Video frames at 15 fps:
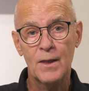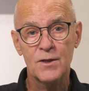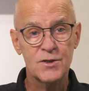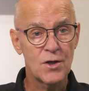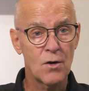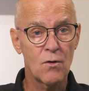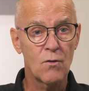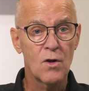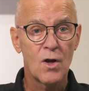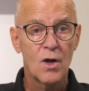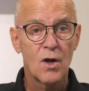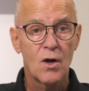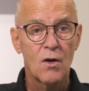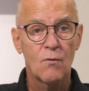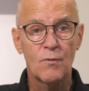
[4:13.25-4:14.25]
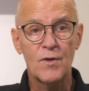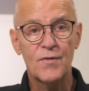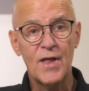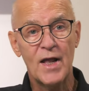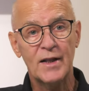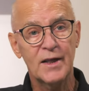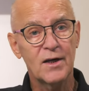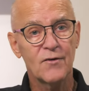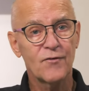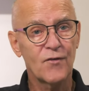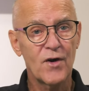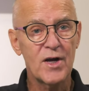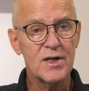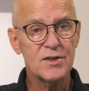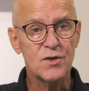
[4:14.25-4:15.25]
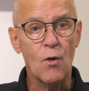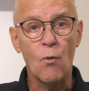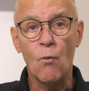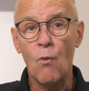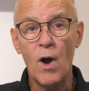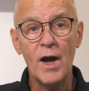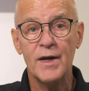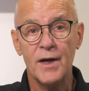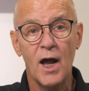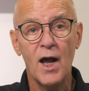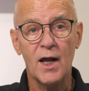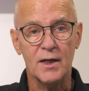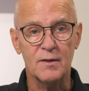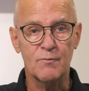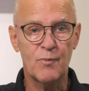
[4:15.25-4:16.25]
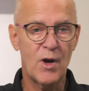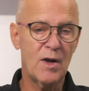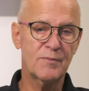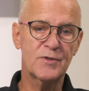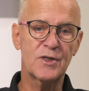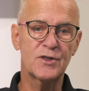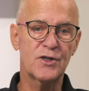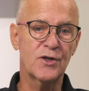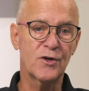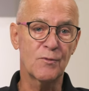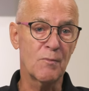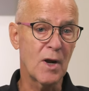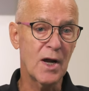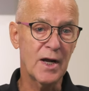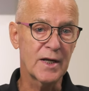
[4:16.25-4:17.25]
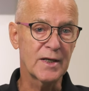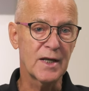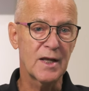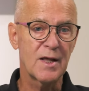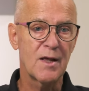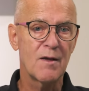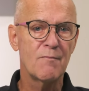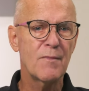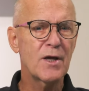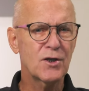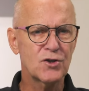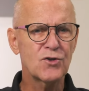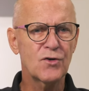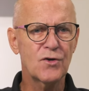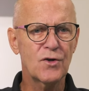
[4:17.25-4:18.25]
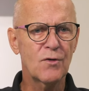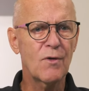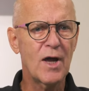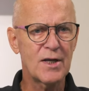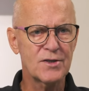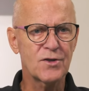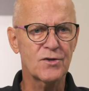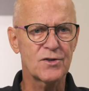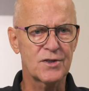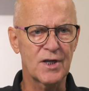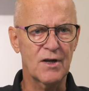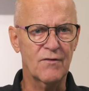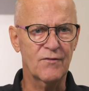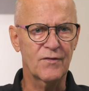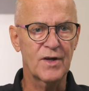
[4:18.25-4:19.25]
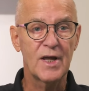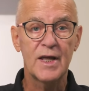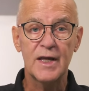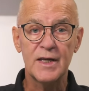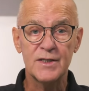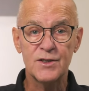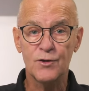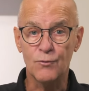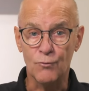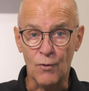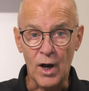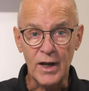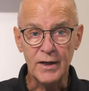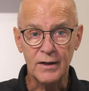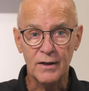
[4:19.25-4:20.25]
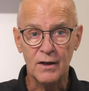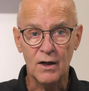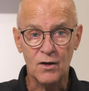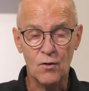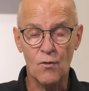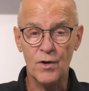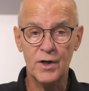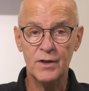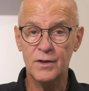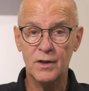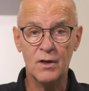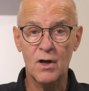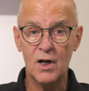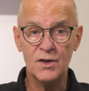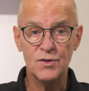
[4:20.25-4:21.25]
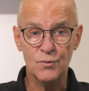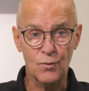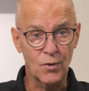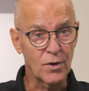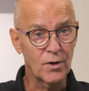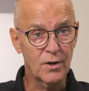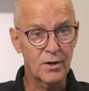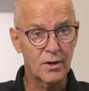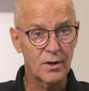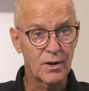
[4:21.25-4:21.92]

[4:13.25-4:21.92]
So, when that little phrase, why not, pops into your mind, make sure you ask yourself is it right according to God's word?